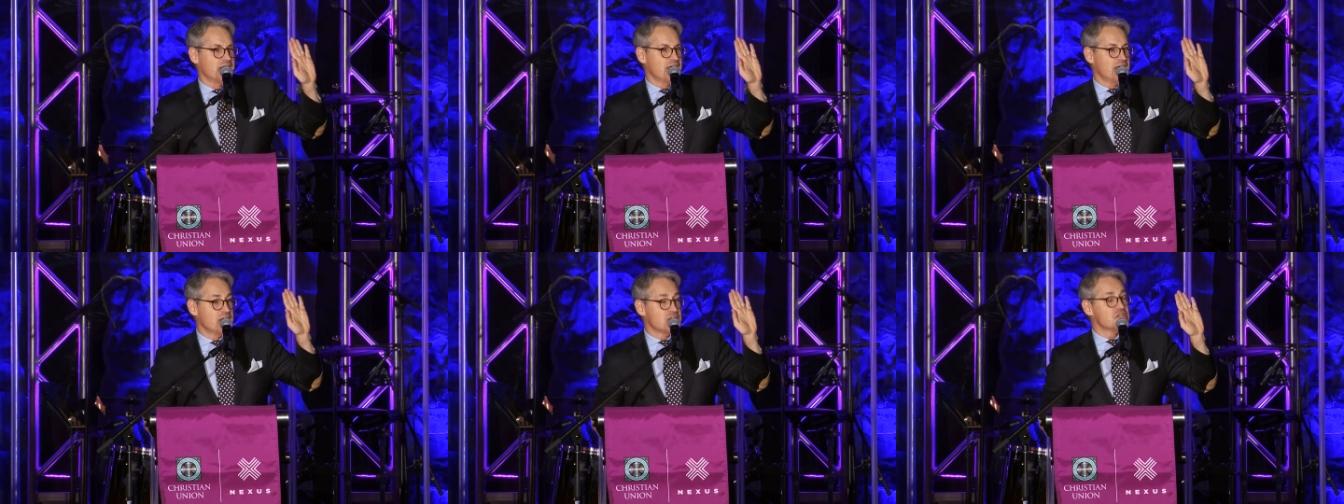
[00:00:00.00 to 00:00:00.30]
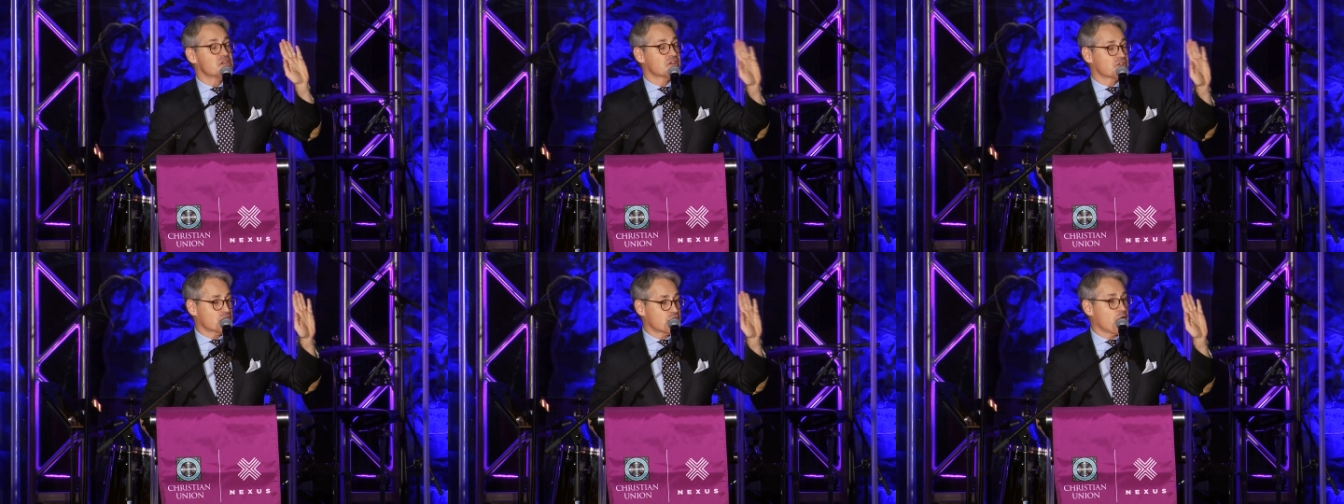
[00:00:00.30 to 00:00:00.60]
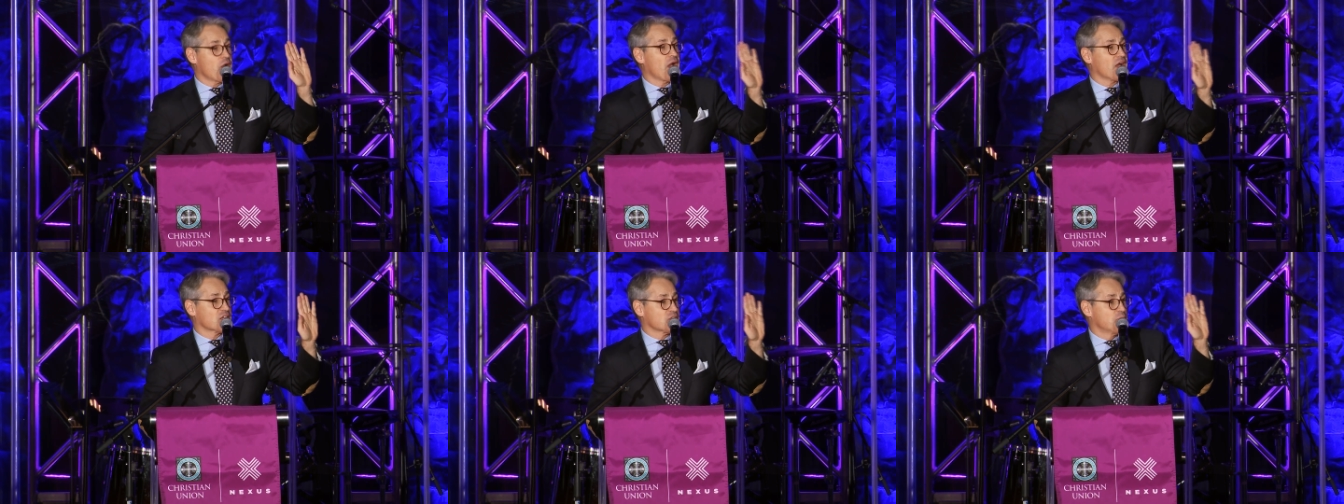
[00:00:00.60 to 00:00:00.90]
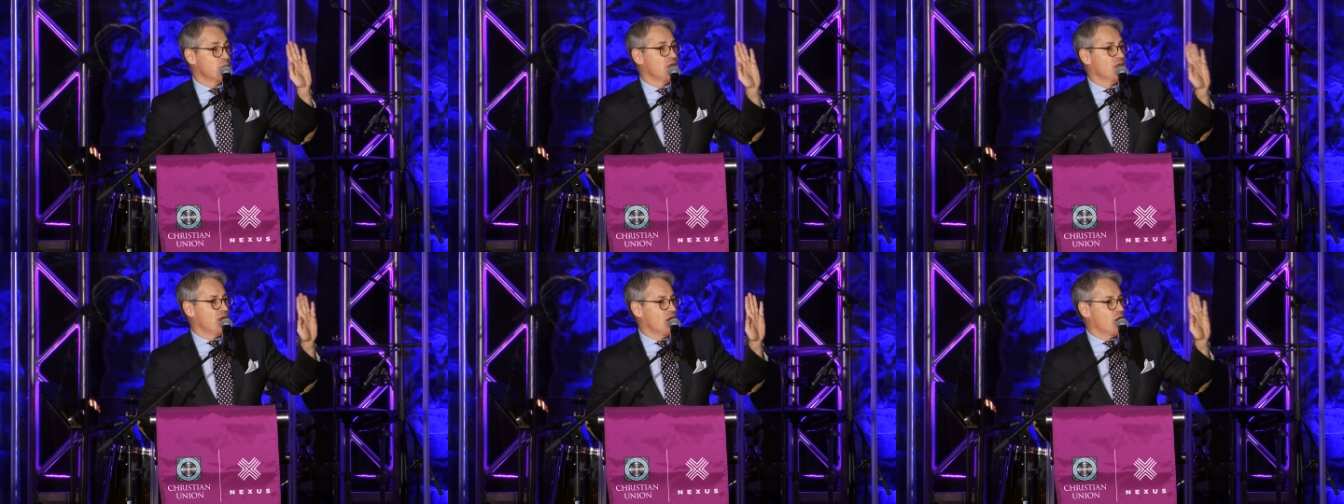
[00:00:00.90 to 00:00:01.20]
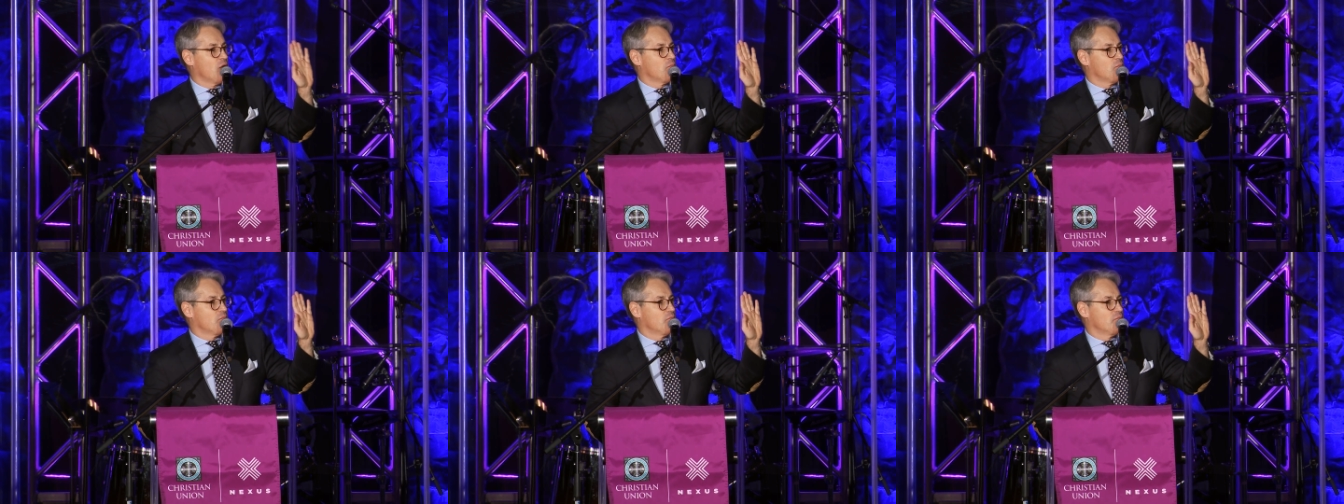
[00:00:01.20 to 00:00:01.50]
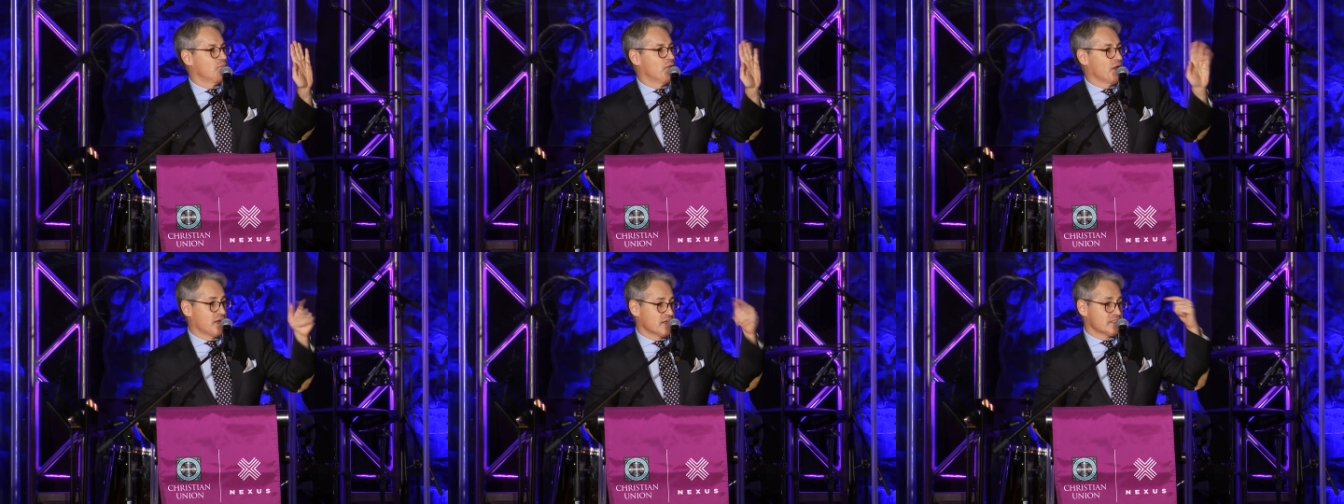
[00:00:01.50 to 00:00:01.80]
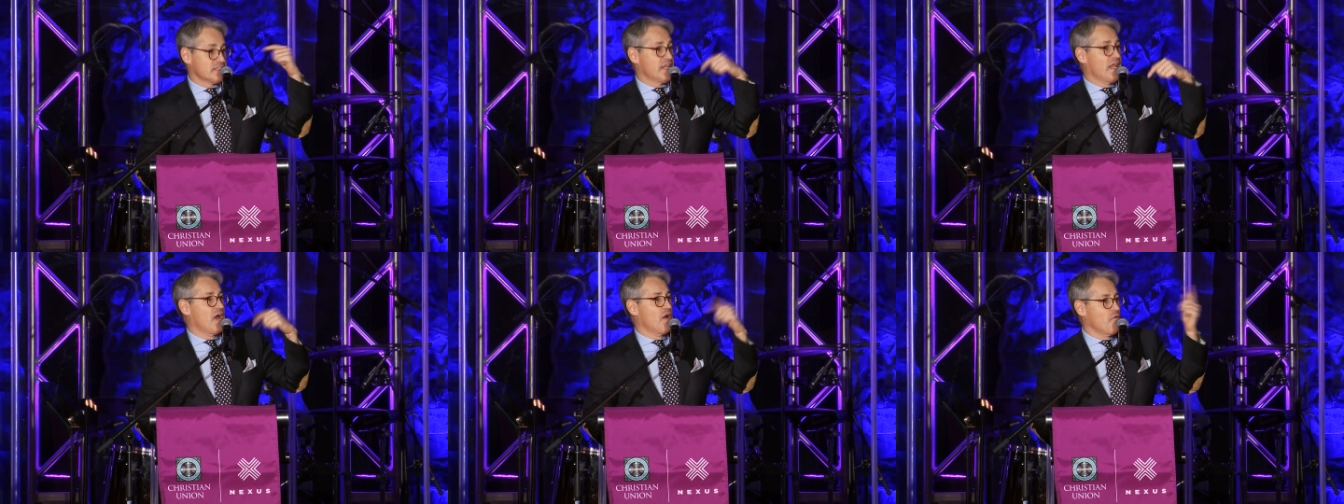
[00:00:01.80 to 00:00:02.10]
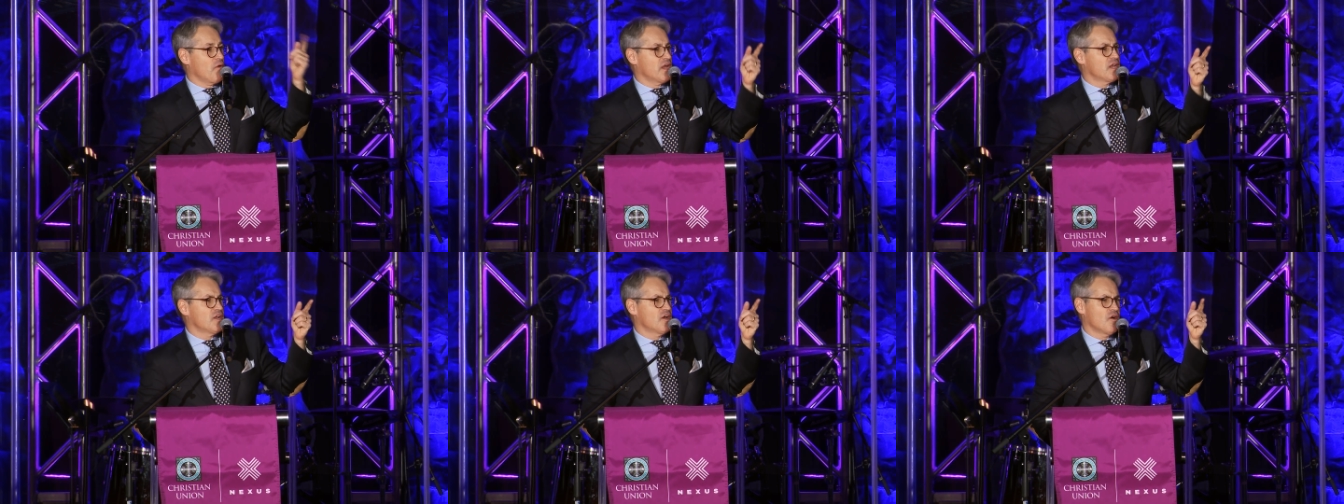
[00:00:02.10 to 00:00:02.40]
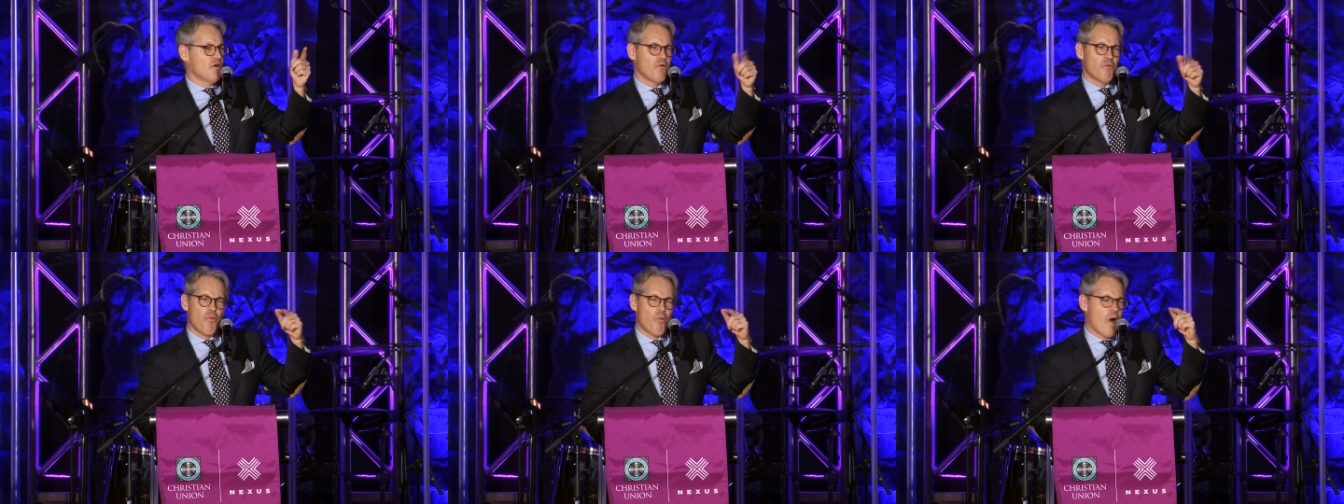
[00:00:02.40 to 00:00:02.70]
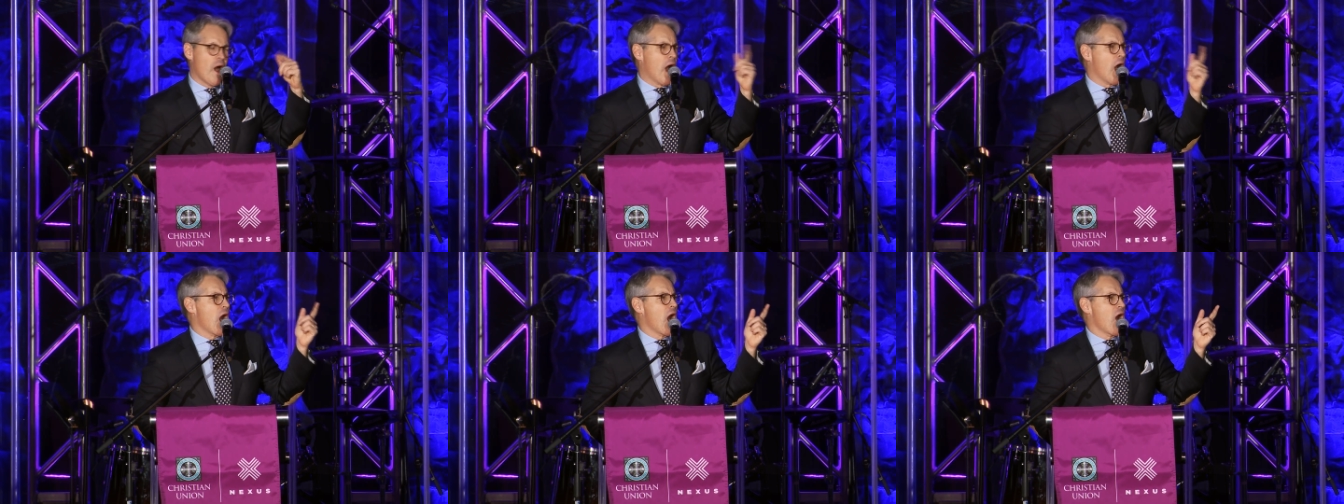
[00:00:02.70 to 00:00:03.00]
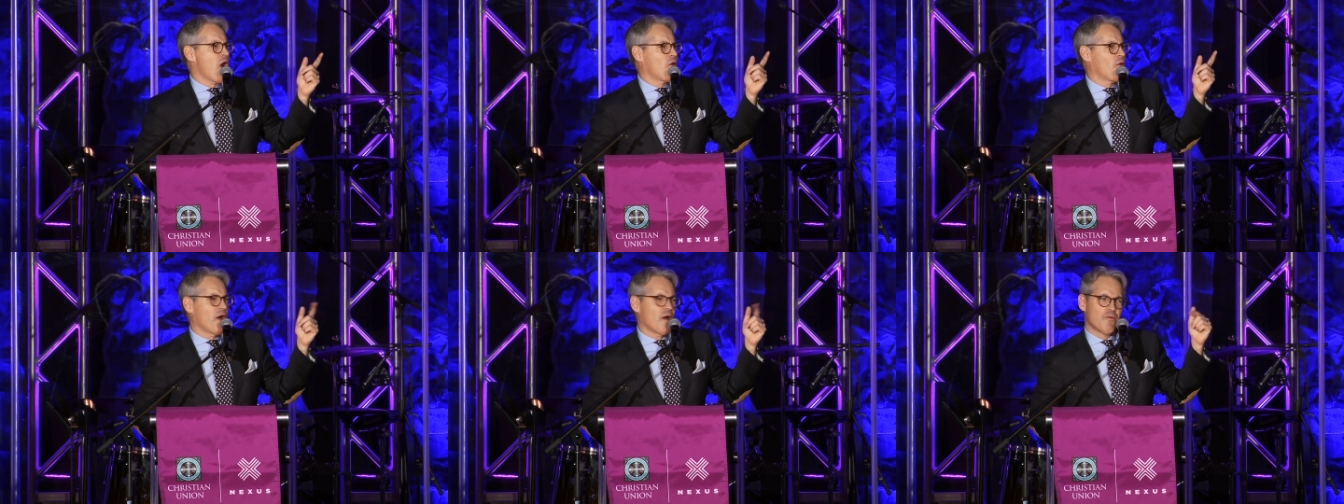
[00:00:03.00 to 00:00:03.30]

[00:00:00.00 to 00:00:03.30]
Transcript: it just cracks me up, because now I know, wow,